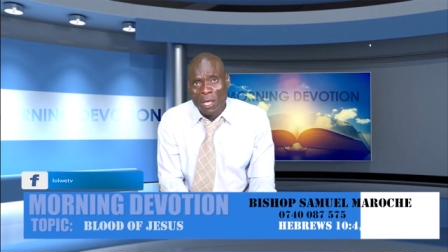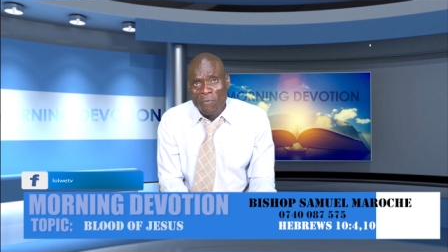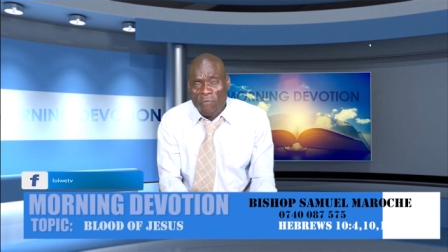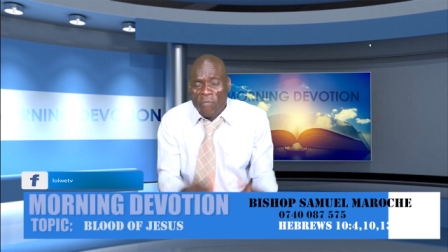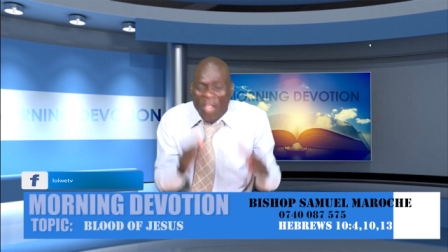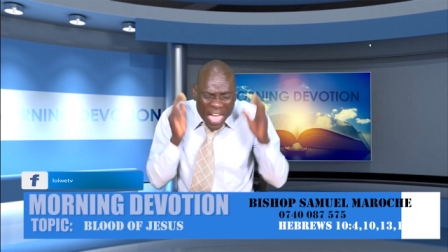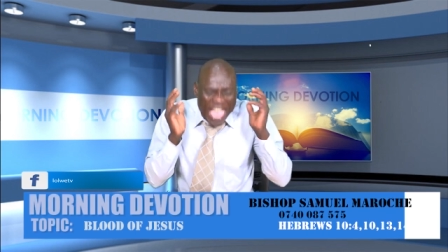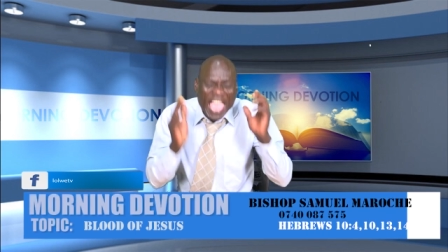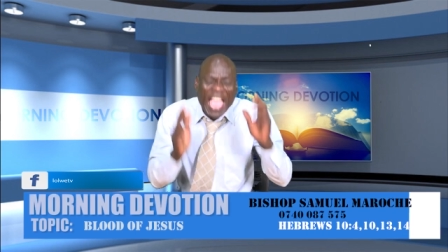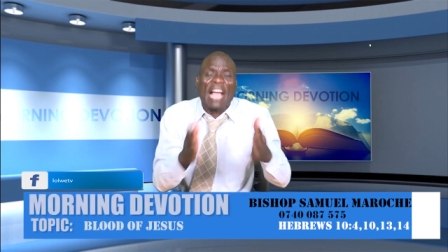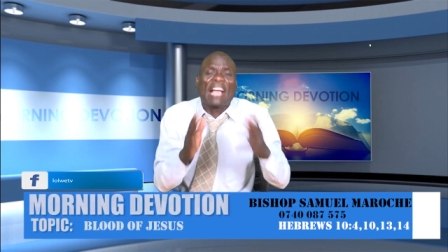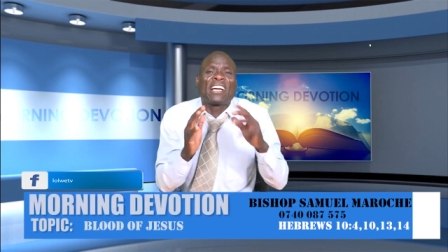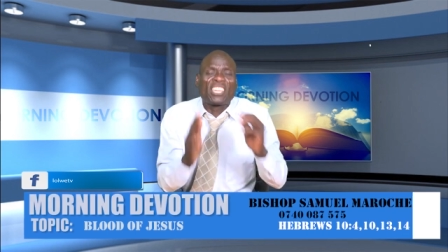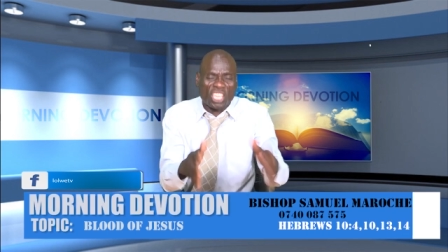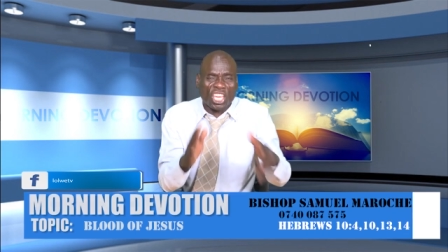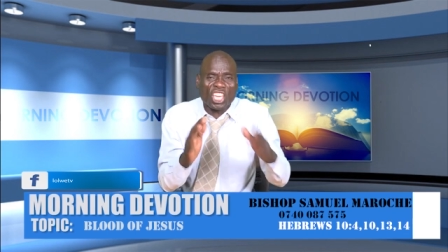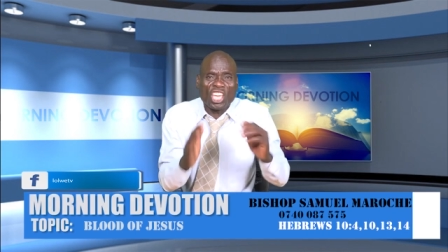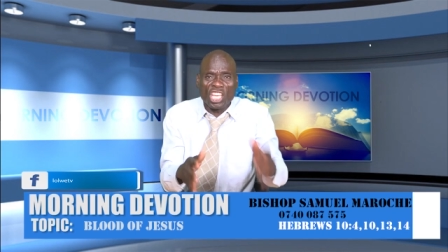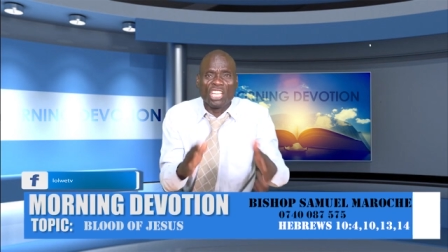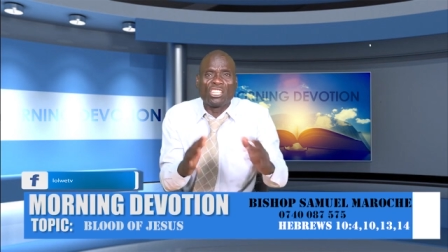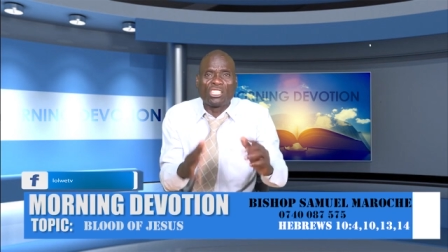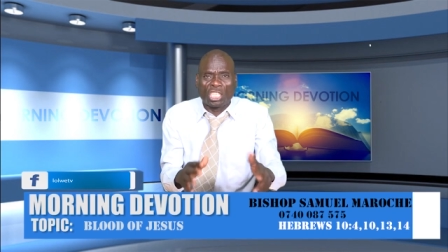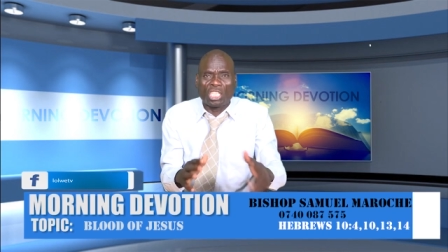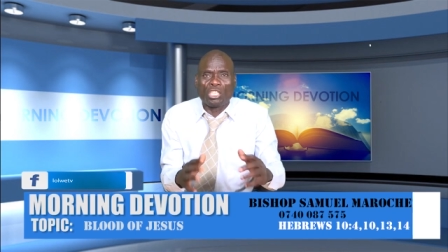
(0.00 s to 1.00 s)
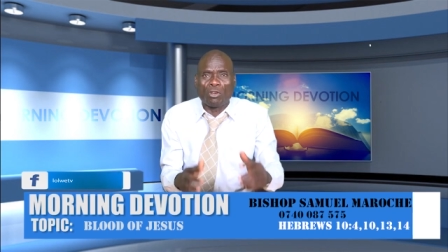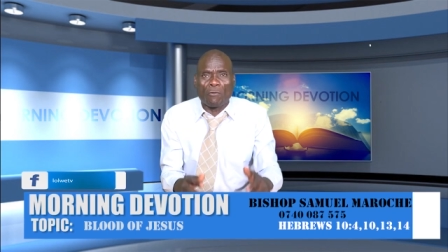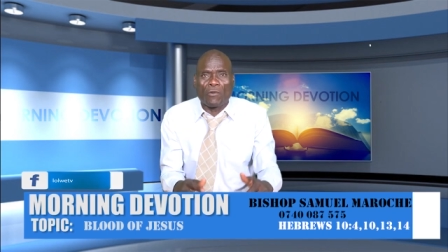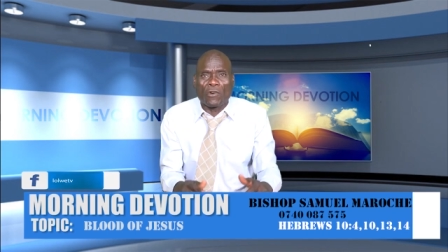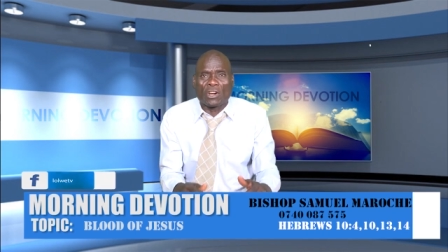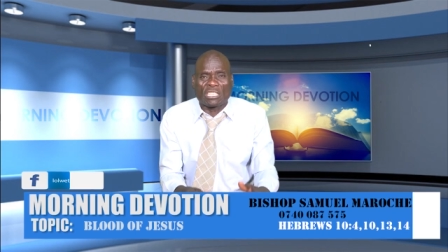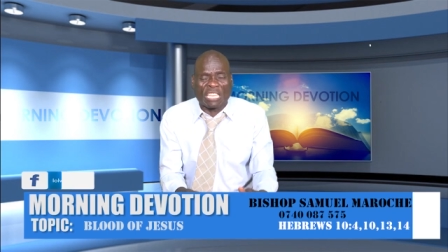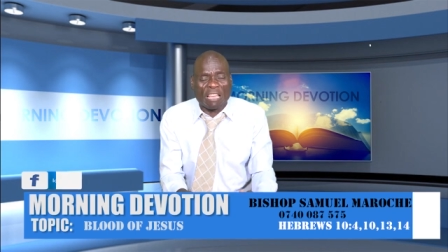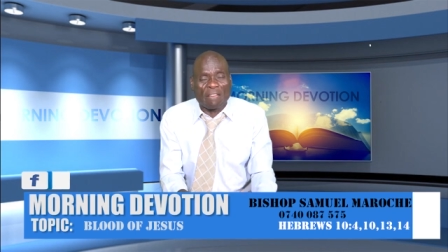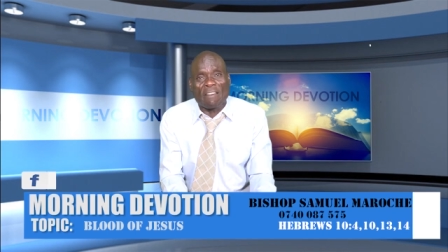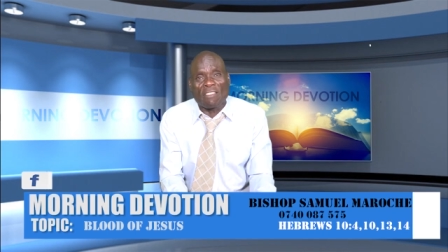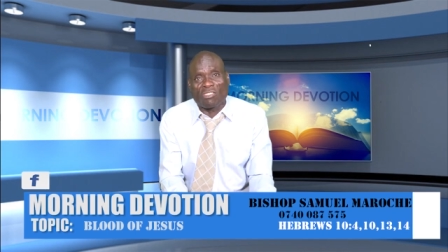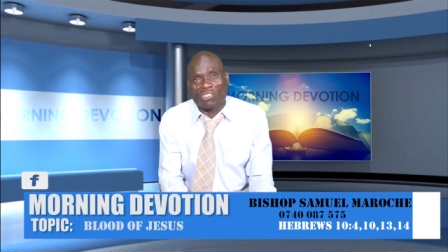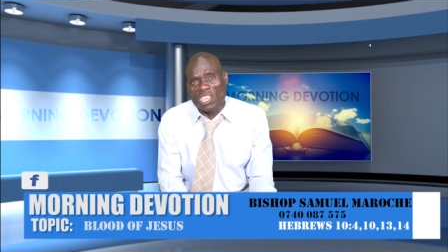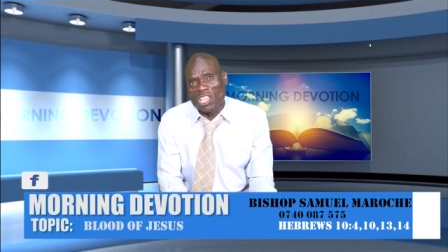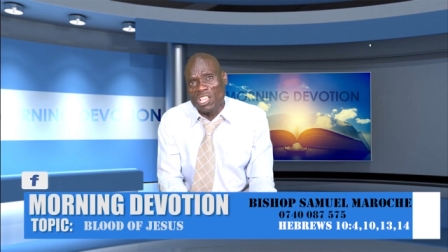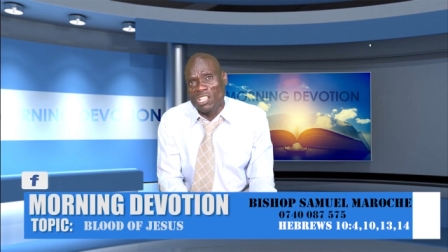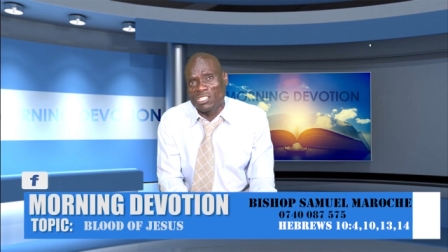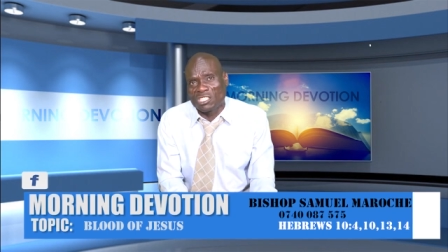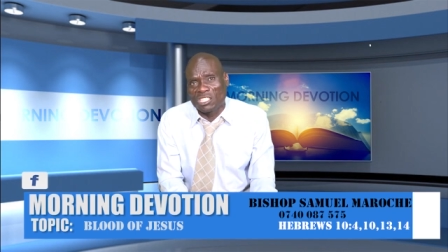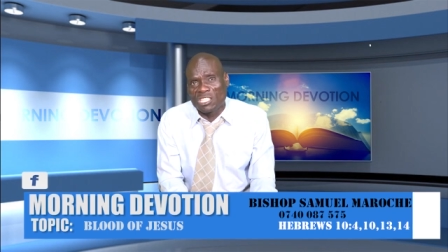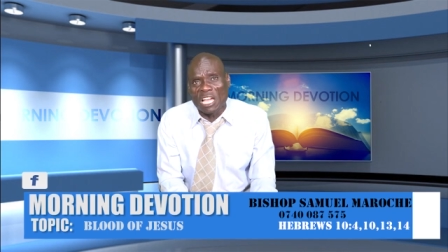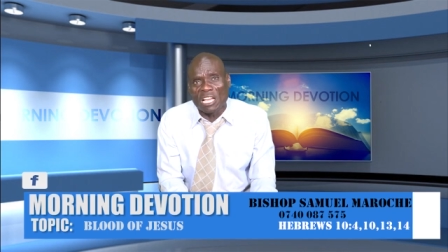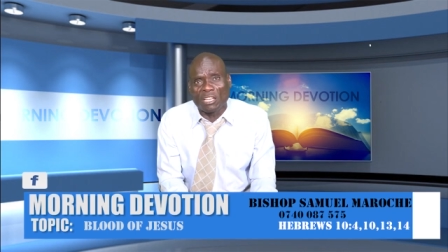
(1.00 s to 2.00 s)
They are guilty of whatever
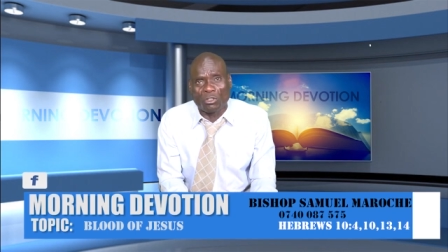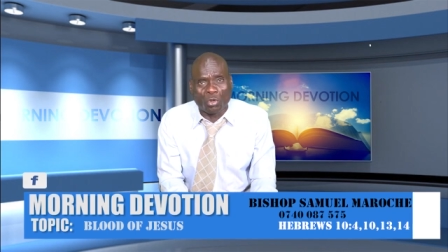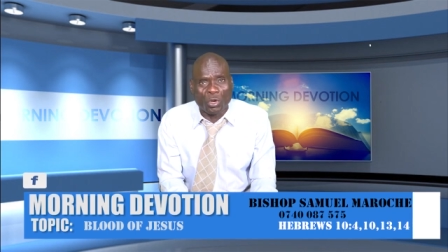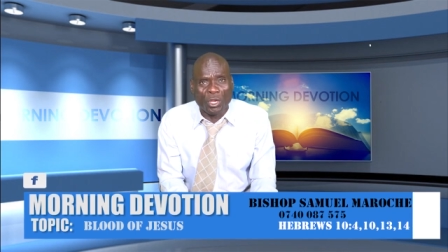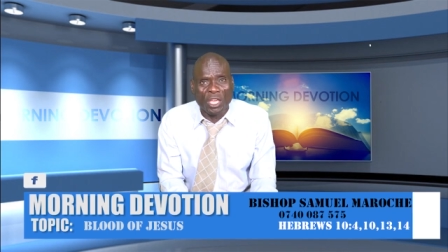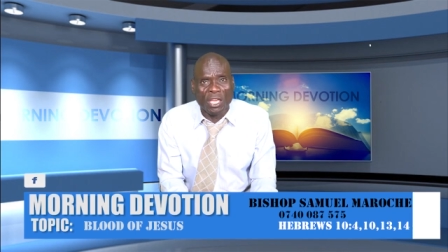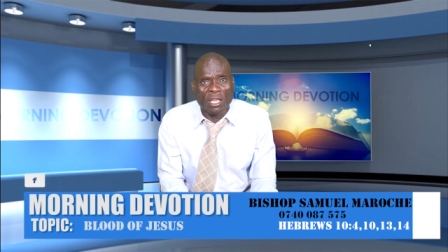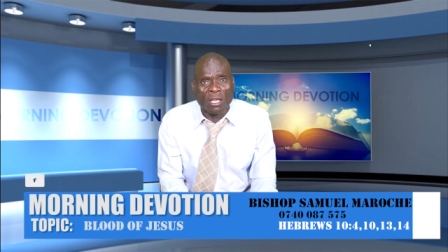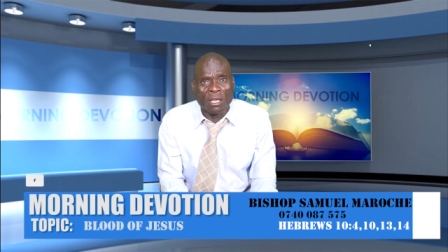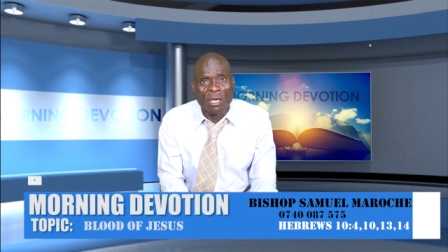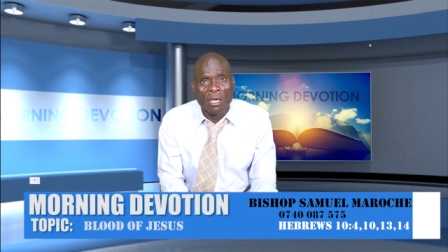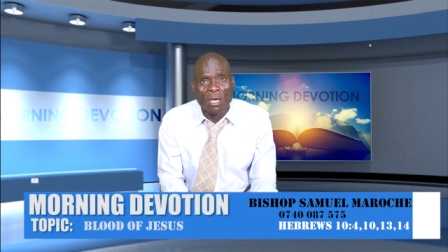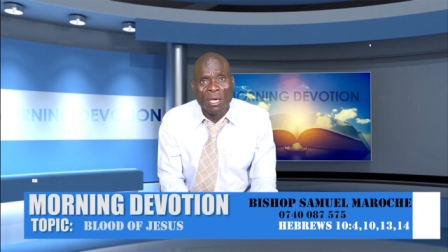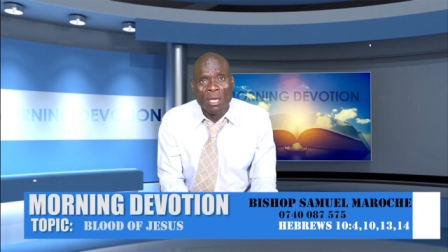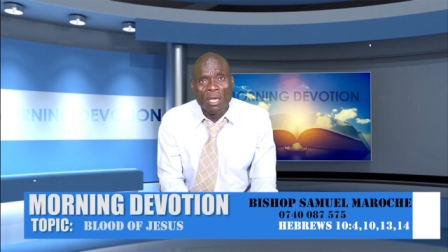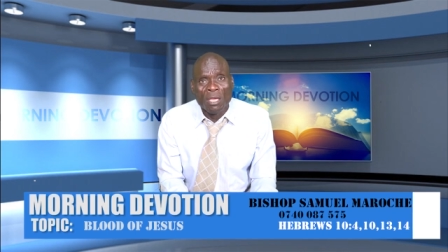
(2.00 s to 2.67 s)
things they are doing.